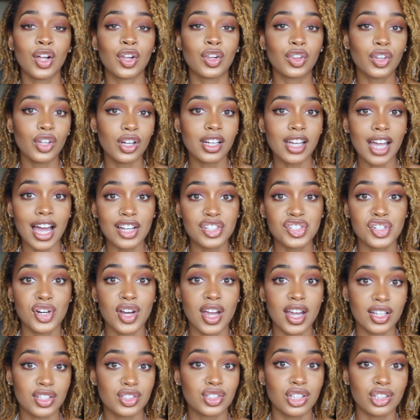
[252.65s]
Look at your
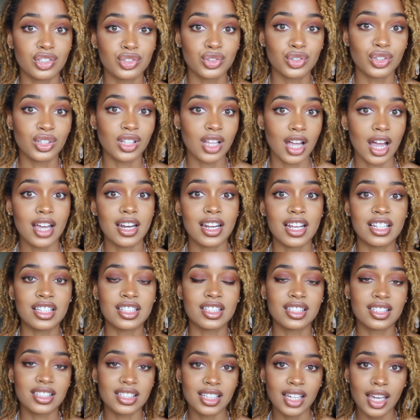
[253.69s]
ancestral line and
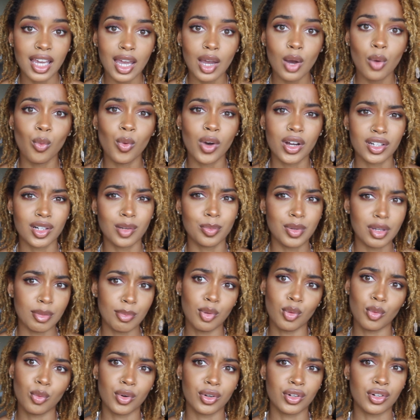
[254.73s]
see what your
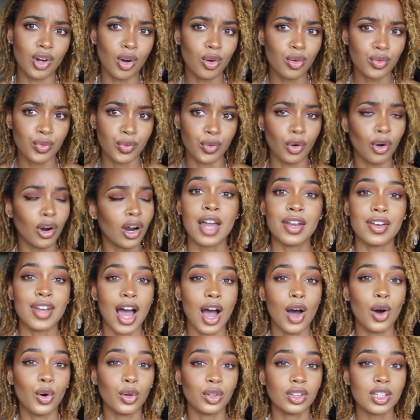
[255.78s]
people were known for.
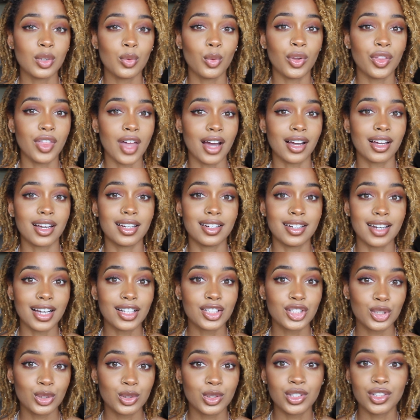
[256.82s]
Not only will that
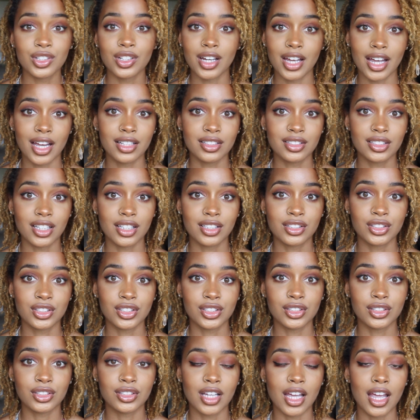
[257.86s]
connect you to your
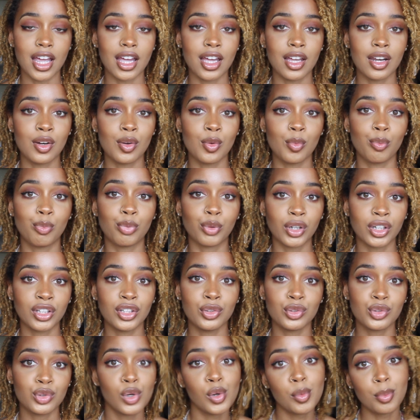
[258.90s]
ancestors and bring
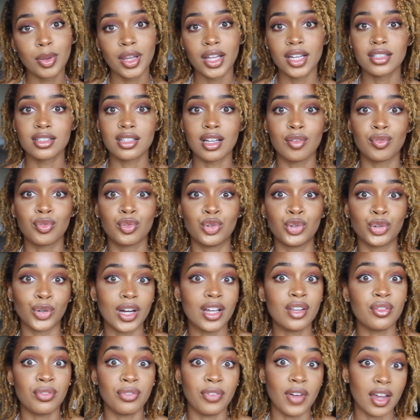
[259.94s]
you to a place of
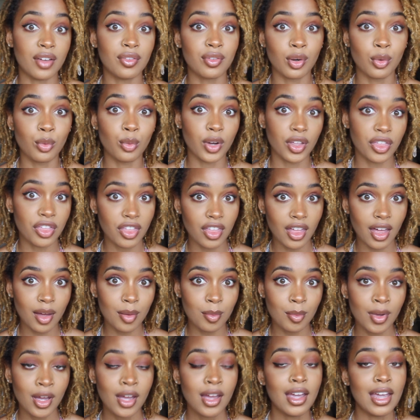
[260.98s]
great favor with
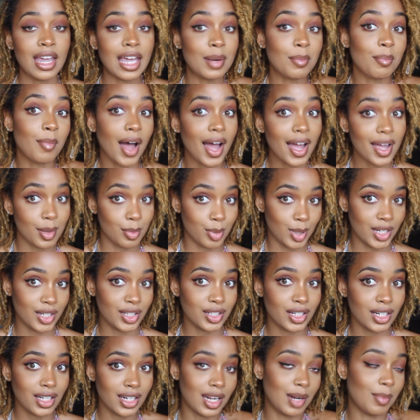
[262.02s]
them, in my
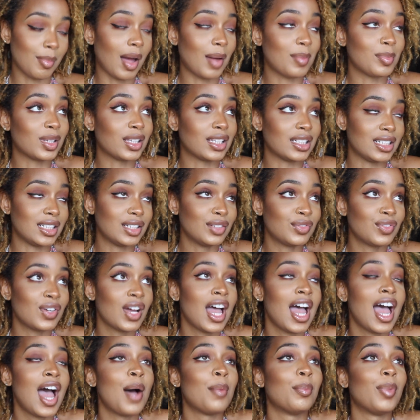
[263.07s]
opinion, in my belief,
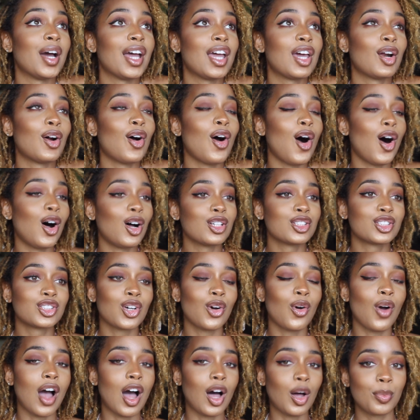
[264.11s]
but it'll
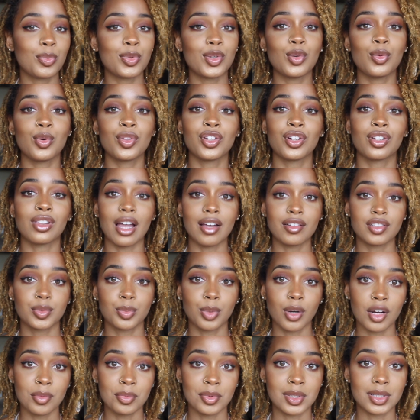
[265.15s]
also help you with your life's
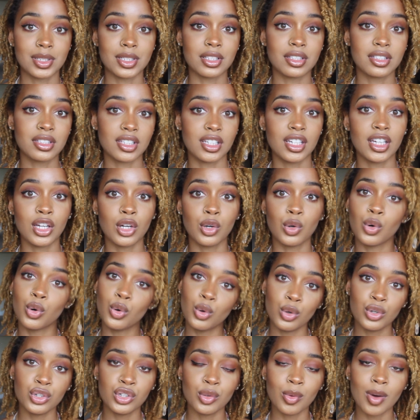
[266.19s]
purpose and seeing
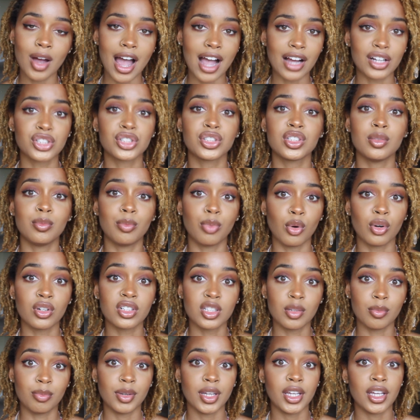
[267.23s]
who you were actually
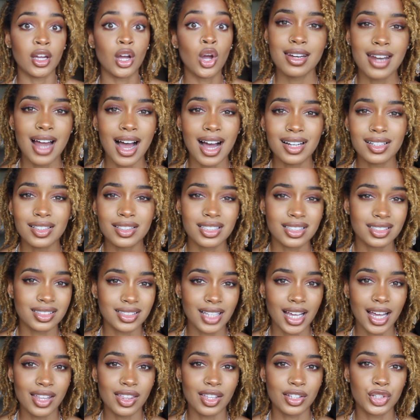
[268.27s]
born to be. Not to
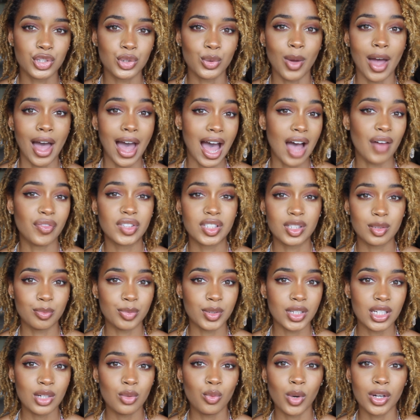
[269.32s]
say that you have to
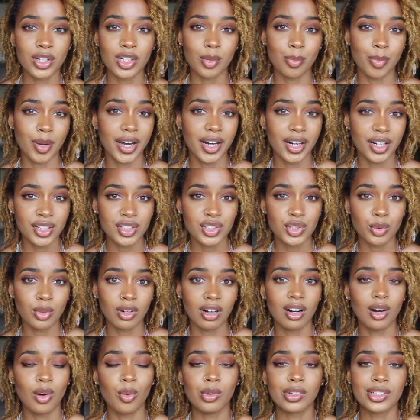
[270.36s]
be what your parents
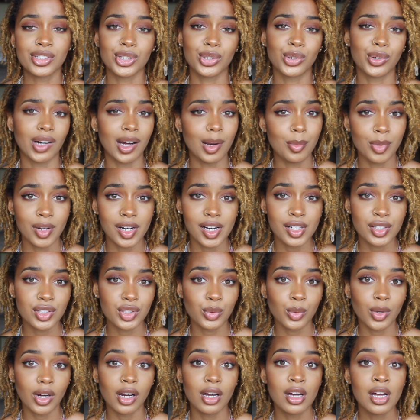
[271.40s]
were or what your
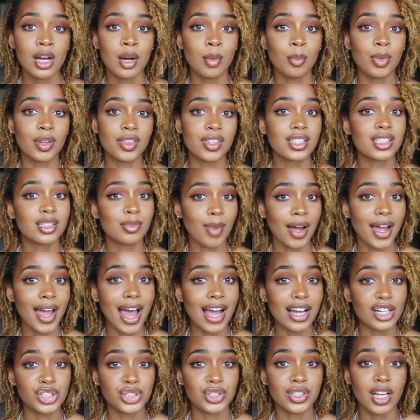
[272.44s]
grandparents were, but this might
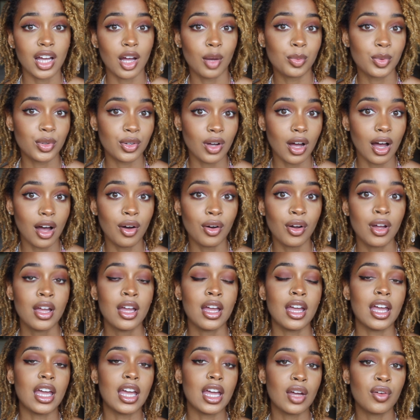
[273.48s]
actually help you out
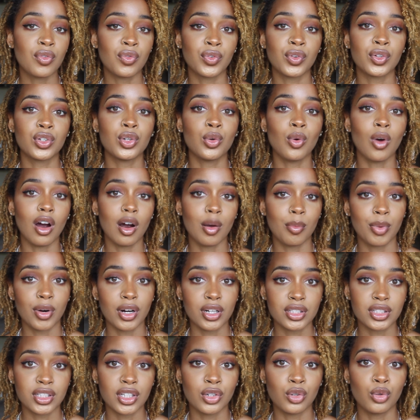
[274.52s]
if you are a
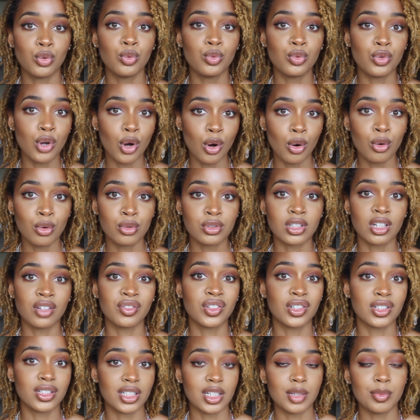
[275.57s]
person who knows
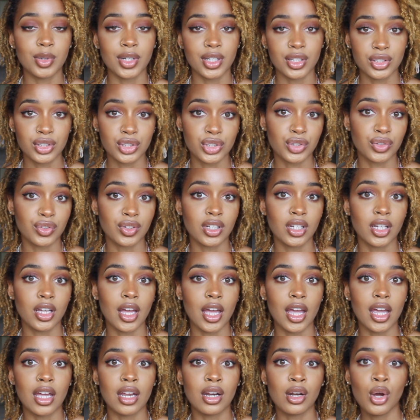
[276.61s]
of your deep history
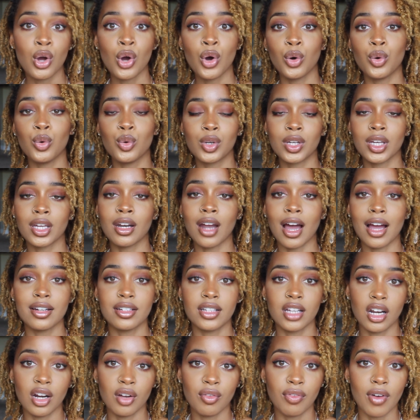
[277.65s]
and who can
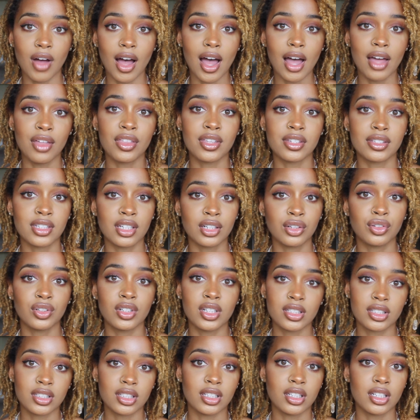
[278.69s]
identify the
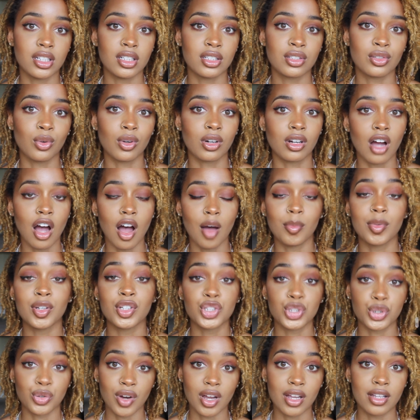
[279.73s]
synchronicities or
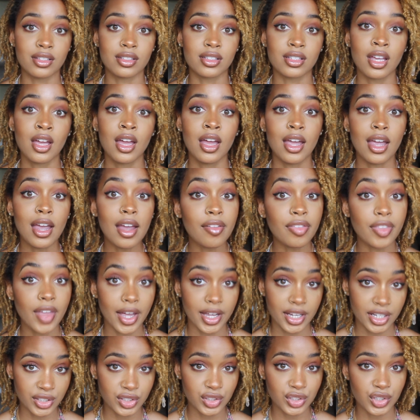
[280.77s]
common trends in
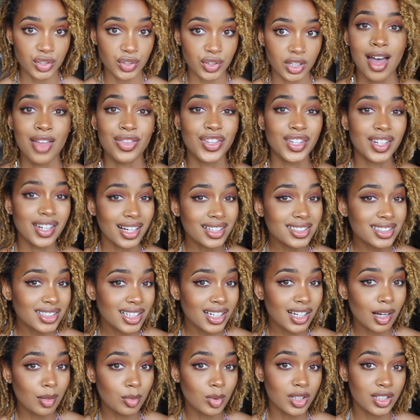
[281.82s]
that history. The next
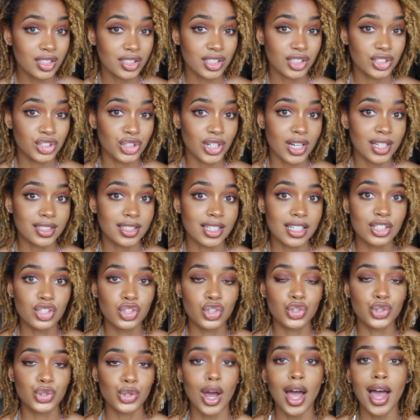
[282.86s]
thing I'm going to suggest is
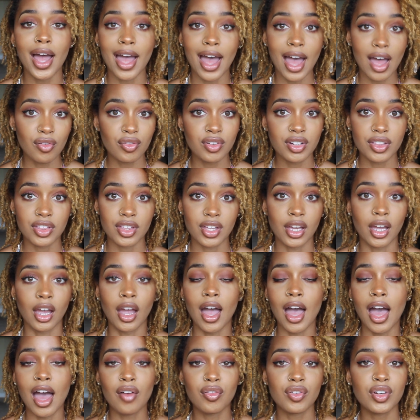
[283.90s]
to try
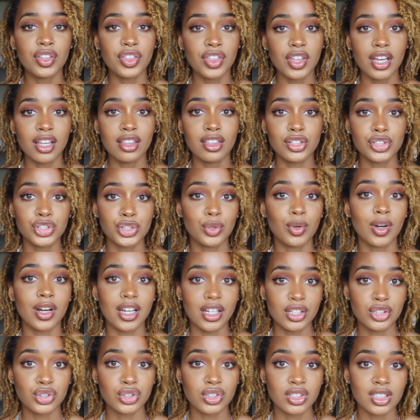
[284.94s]
everything. Everything that you are
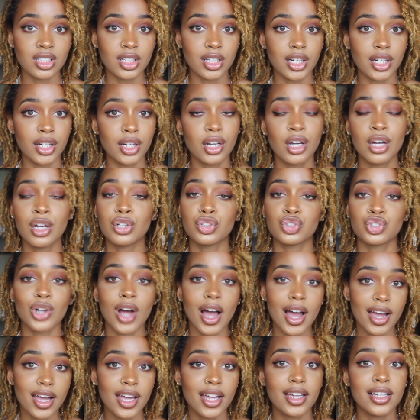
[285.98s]
interested in,
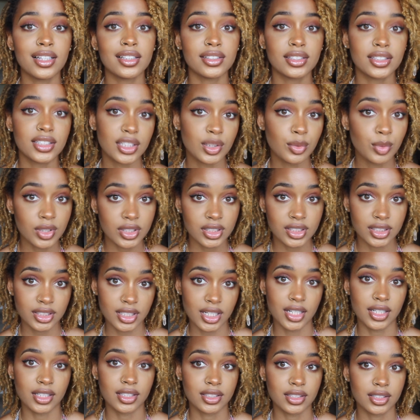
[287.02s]
try it and see what
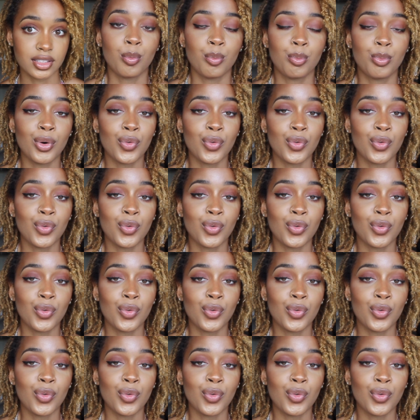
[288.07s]
sticks.